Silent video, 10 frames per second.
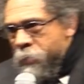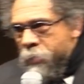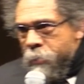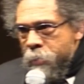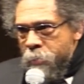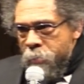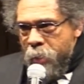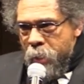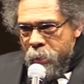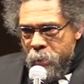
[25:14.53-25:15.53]
the Duke
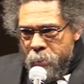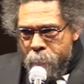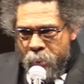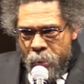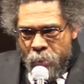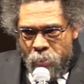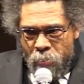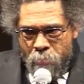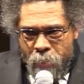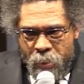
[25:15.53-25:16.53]
Ellington Band too
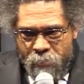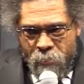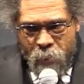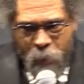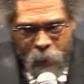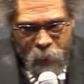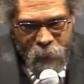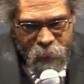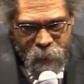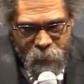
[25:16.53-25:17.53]
much, John.
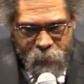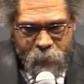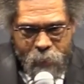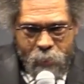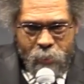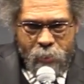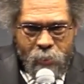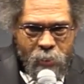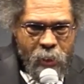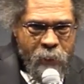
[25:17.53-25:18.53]
It's
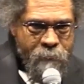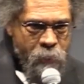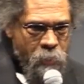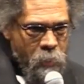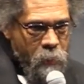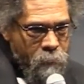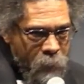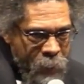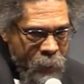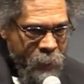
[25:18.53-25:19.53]
time for you to
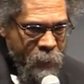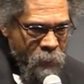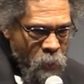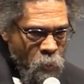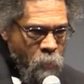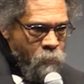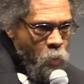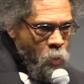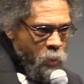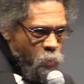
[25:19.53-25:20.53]
find your
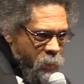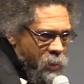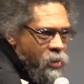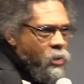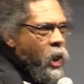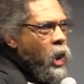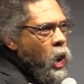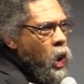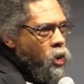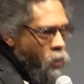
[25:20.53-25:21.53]
voice. What does
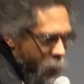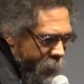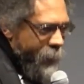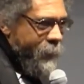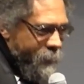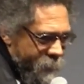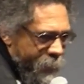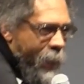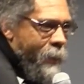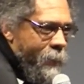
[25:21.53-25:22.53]
train
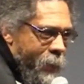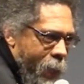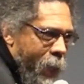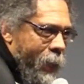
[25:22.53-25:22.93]
sound like?